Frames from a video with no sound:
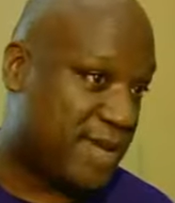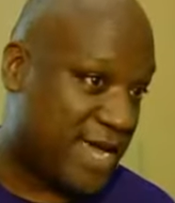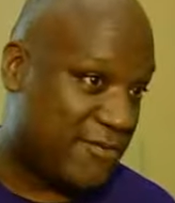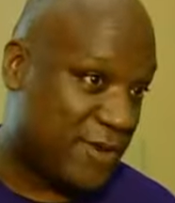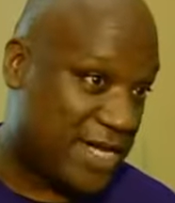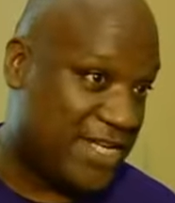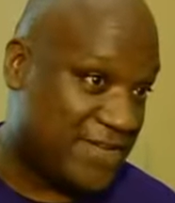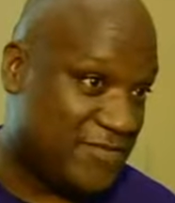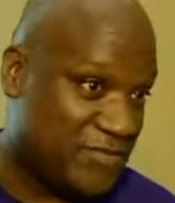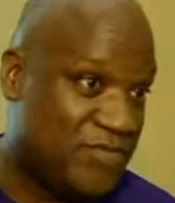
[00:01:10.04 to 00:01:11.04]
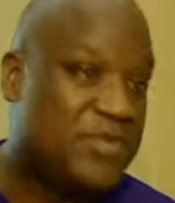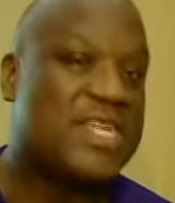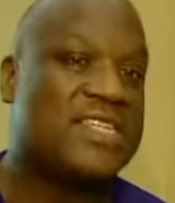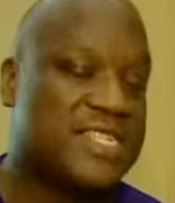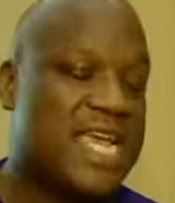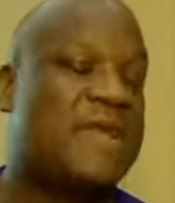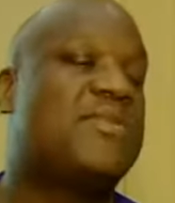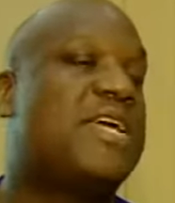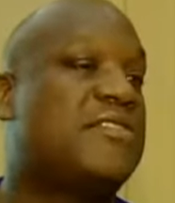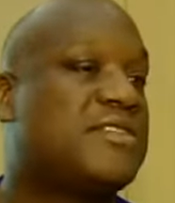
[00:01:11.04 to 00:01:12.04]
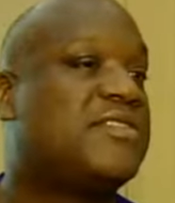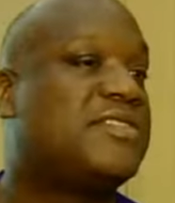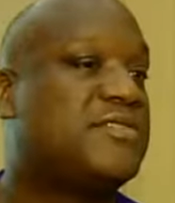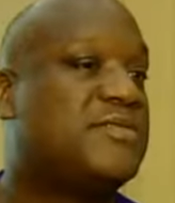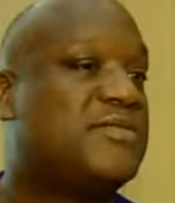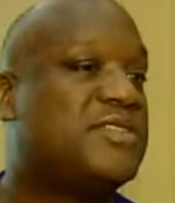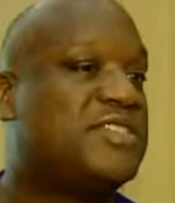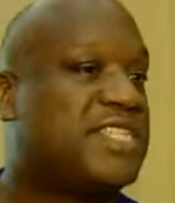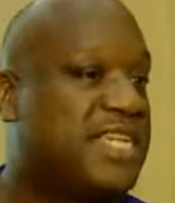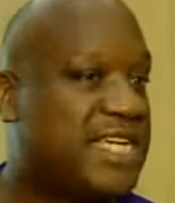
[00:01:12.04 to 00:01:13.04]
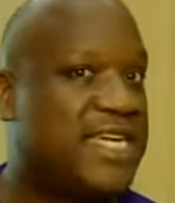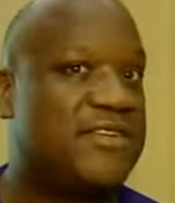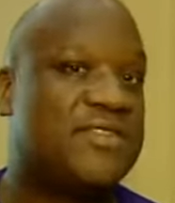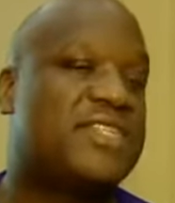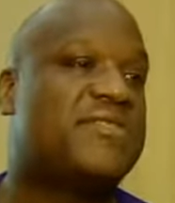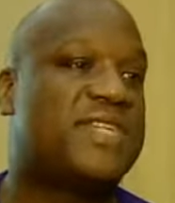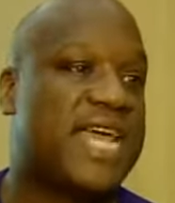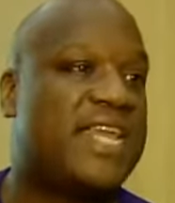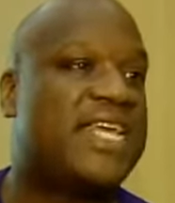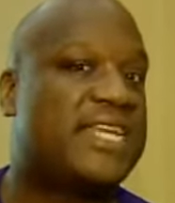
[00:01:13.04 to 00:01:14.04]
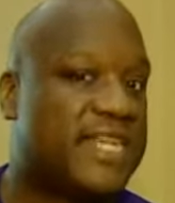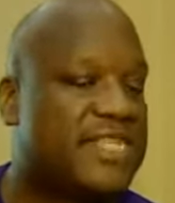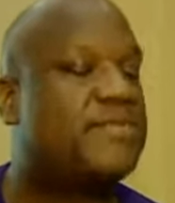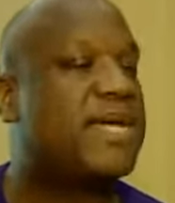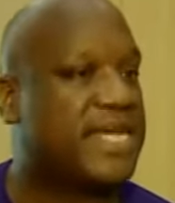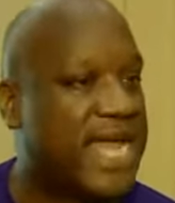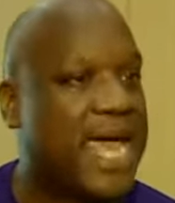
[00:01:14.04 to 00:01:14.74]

back waiting, it's time now to, to kick in on this finale and let's make it